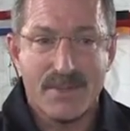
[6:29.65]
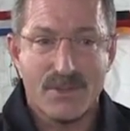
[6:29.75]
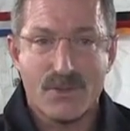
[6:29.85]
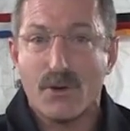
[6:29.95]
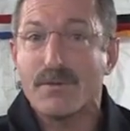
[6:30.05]
the
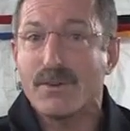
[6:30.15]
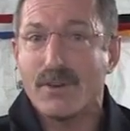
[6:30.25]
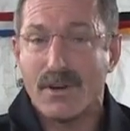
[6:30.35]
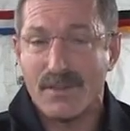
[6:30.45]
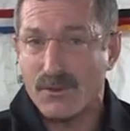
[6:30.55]
surface
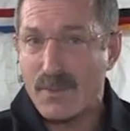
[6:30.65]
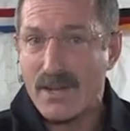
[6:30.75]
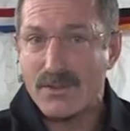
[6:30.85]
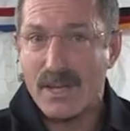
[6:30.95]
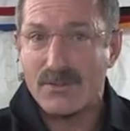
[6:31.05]
area of the
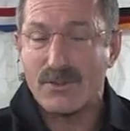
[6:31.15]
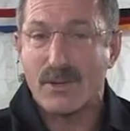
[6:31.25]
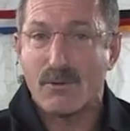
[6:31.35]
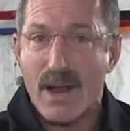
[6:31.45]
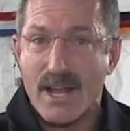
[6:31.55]
space station to
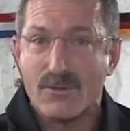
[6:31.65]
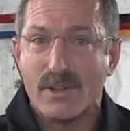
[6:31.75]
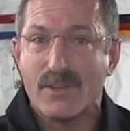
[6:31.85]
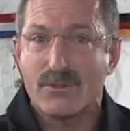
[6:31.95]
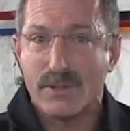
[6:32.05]

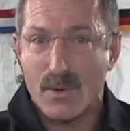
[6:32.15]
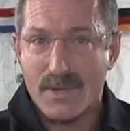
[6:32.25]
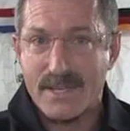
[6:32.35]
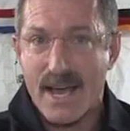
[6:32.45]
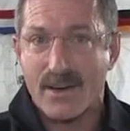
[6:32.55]
gradually slow
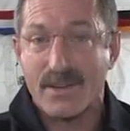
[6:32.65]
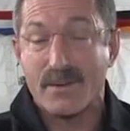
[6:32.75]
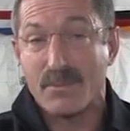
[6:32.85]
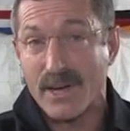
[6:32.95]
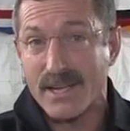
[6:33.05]
it down
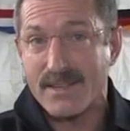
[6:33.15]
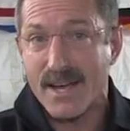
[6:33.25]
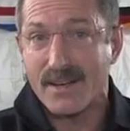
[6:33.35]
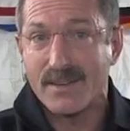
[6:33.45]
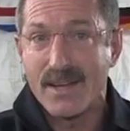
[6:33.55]
and bring it
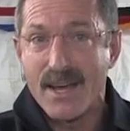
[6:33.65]
down.